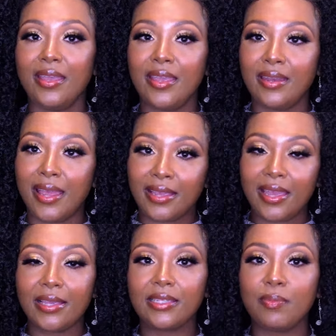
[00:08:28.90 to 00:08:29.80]
In that
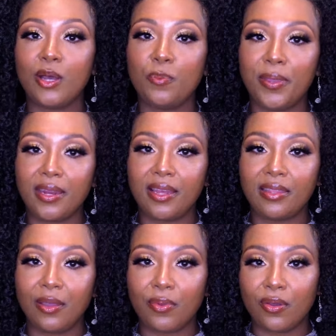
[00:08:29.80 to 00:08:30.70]
case, in my opinion, I
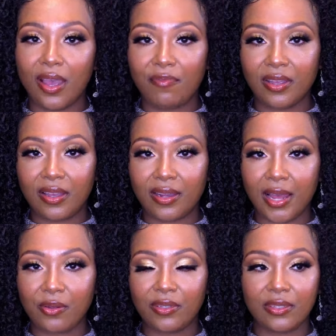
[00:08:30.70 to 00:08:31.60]
think we're gonna have to cut
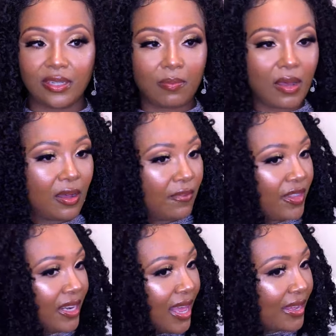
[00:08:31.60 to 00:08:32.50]
out some of
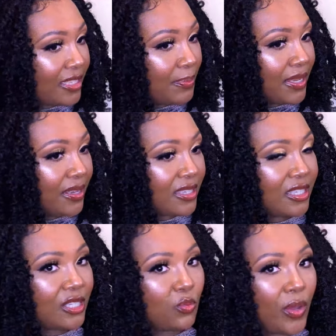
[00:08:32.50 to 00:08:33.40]
the locks because
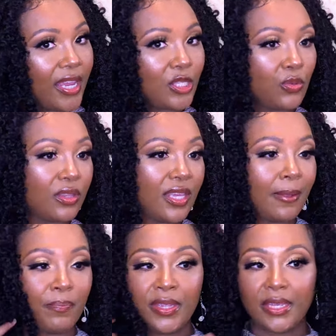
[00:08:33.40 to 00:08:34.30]
it's just way too
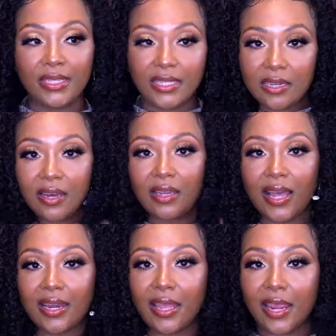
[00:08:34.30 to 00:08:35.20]
thick. It's still a
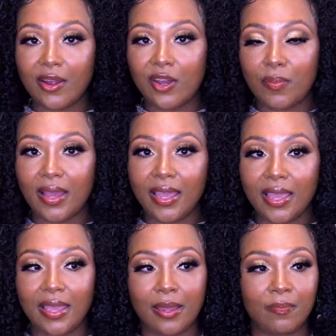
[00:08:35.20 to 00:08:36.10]
lot of hair on my
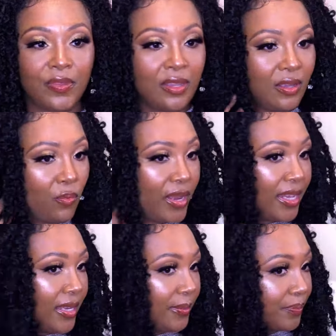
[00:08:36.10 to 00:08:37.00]
head with
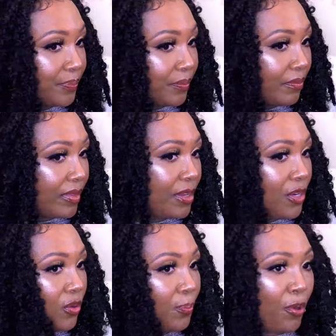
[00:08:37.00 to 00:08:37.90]
it, you
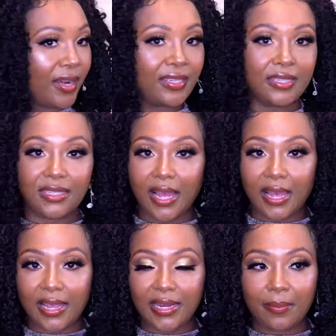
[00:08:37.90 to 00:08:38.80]
know, part to the
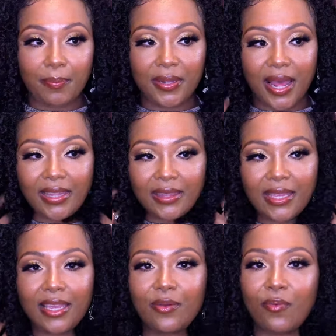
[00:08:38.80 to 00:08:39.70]
side, but I
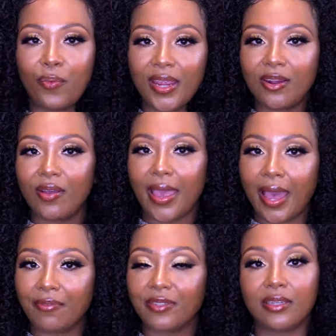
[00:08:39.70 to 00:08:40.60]
think we don't
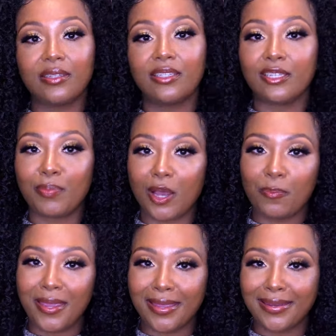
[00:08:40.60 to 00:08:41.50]
have, this is just
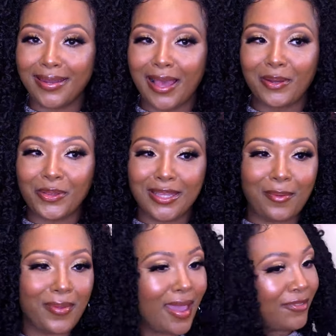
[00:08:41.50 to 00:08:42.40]
my opinion, I don't
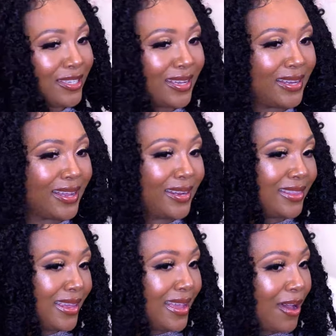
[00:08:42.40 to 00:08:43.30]
think we have to cut
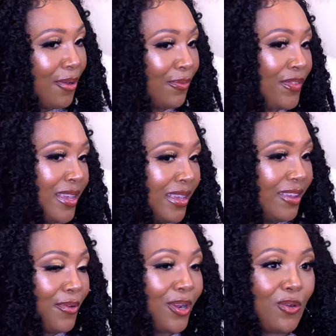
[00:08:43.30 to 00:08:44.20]
anything out
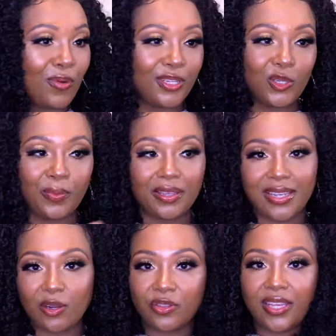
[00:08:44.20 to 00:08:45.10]
if we don't want to,
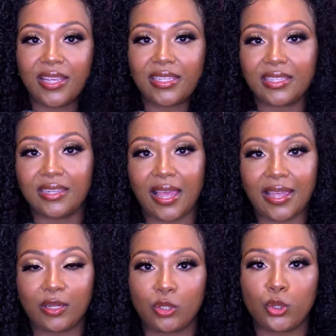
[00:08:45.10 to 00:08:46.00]
because I don't think it's
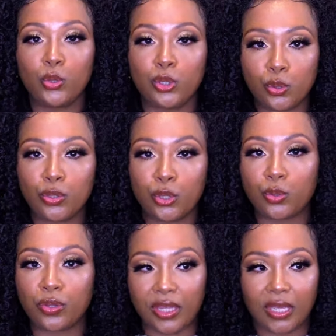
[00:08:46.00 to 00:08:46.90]
like too
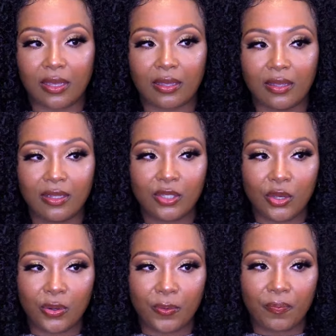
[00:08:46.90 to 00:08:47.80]
thick.
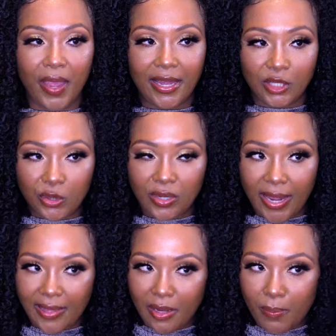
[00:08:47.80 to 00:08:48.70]
So I do
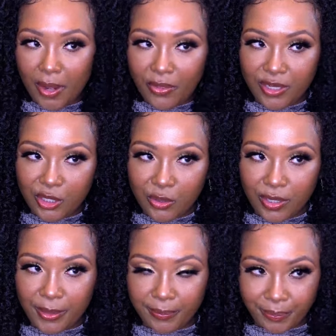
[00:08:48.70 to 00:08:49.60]
like that about this
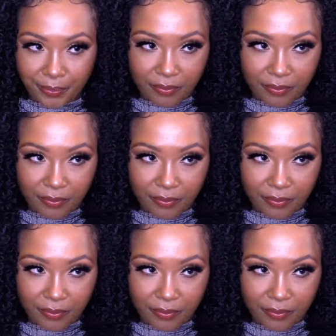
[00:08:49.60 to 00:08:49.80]
unit.